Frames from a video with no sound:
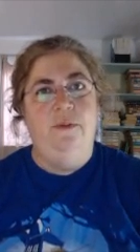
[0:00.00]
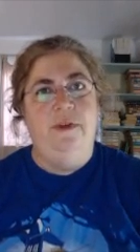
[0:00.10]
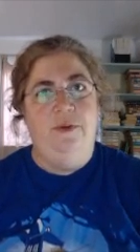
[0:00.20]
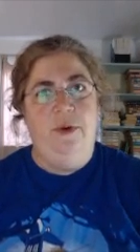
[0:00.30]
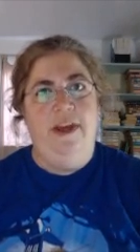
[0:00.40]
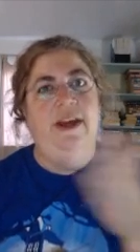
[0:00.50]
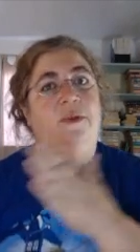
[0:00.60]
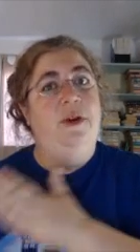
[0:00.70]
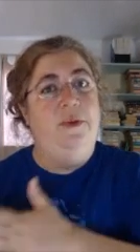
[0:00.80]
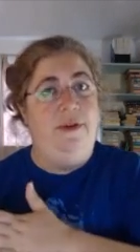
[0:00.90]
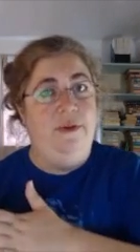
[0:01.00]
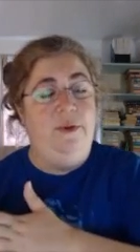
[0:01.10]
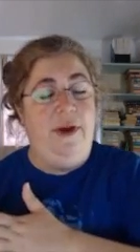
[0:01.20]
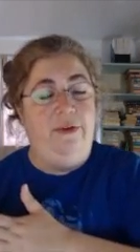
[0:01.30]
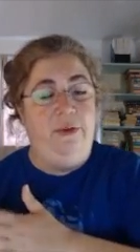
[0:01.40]
giveaway and one away for the
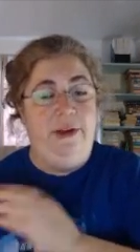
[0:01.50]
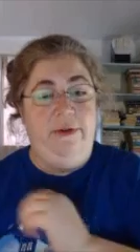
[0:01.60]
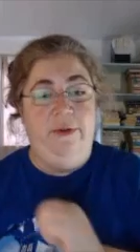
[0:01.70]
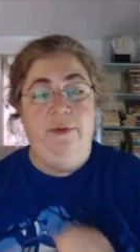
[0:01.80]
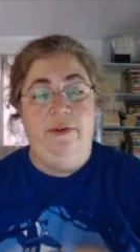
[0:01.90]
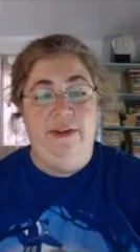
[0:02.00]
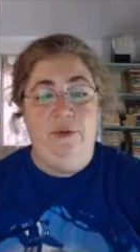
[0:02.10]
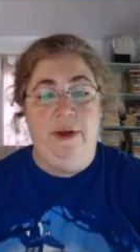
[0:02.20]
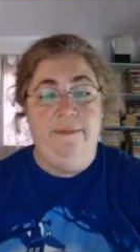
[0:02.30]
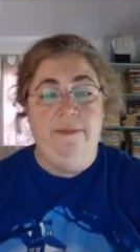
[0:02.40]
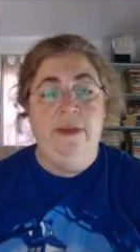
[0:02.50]
Ravelry giveaway.